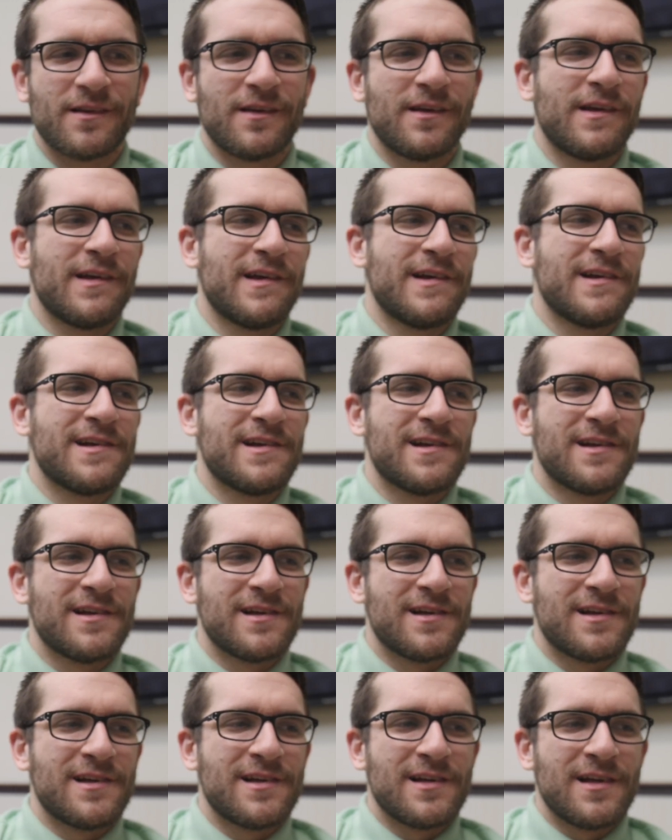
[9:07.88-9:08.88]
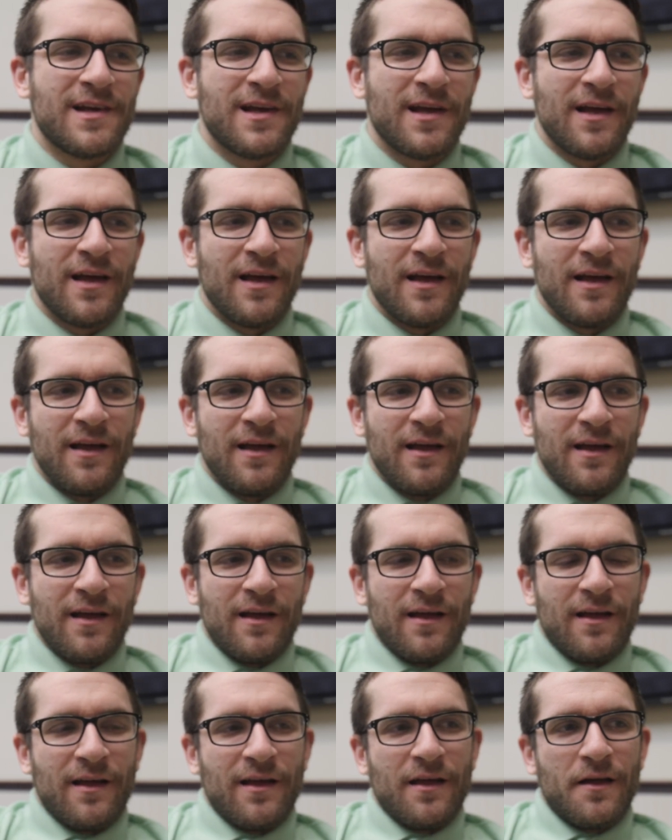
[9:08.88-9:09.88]

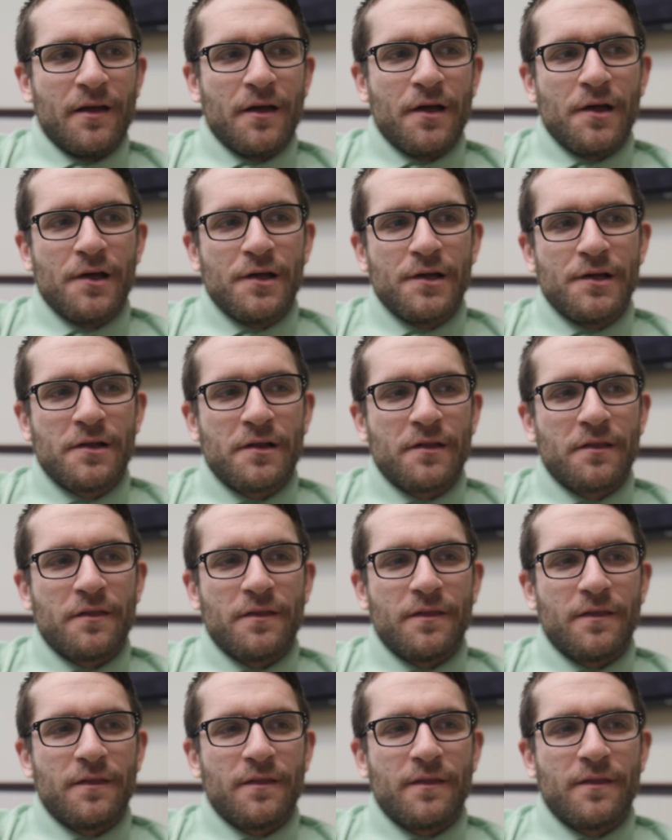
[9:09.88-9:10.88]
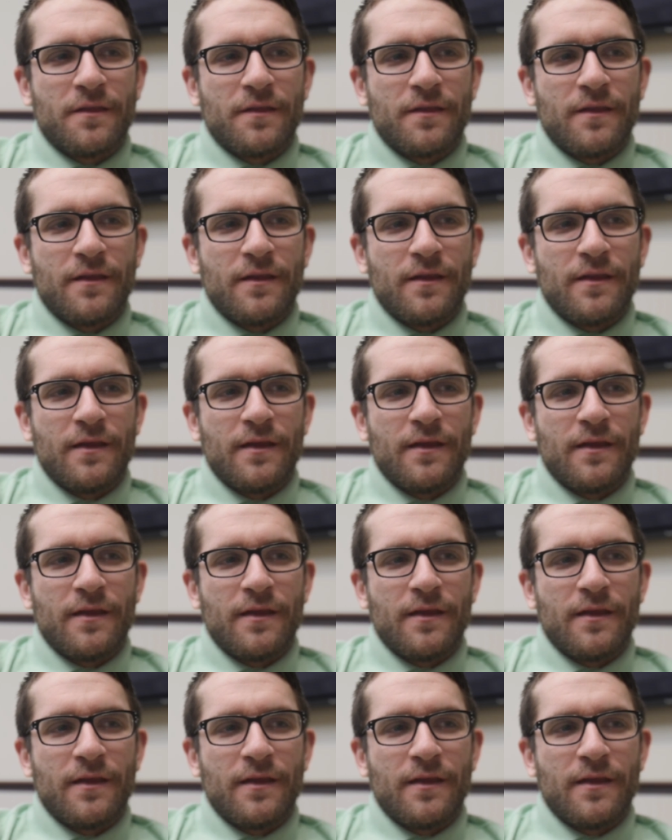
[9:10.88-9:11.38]
[no speech]